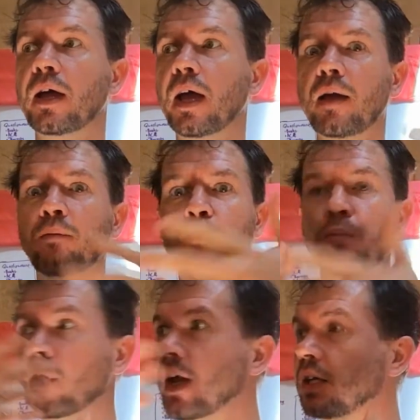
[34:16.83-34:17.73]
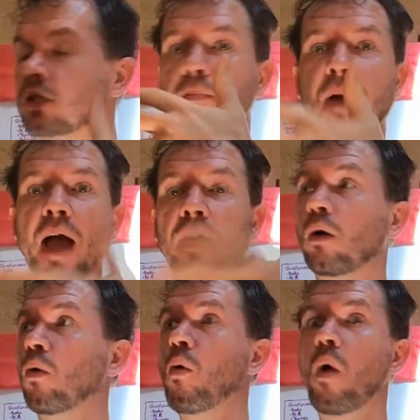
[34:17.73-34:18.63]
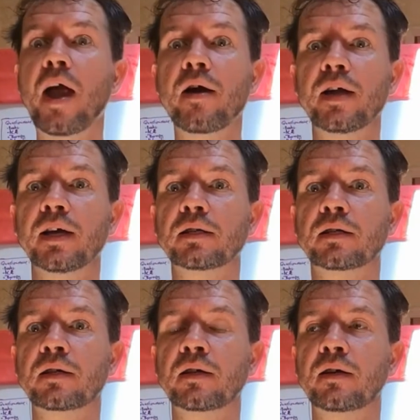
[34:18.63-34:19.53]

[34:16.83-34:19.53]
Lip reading: and brings back awareness